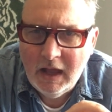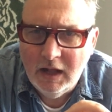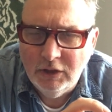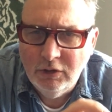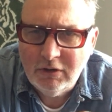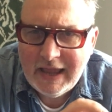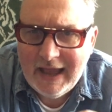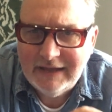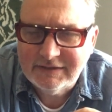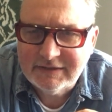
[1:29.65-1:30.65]
uh, look
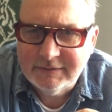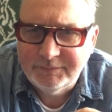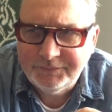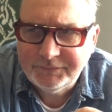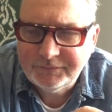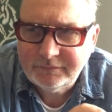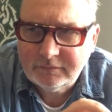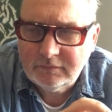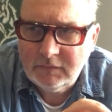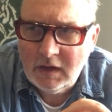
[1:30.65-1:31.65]
at
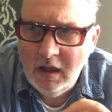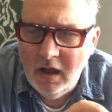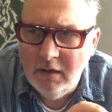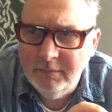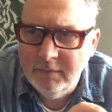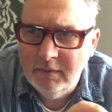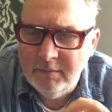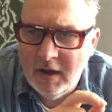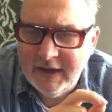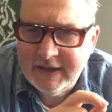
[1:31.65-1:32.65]
um,
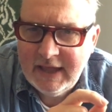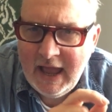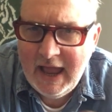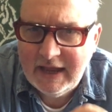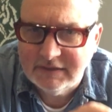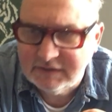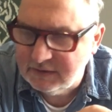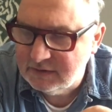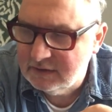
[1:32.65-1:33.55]
my cat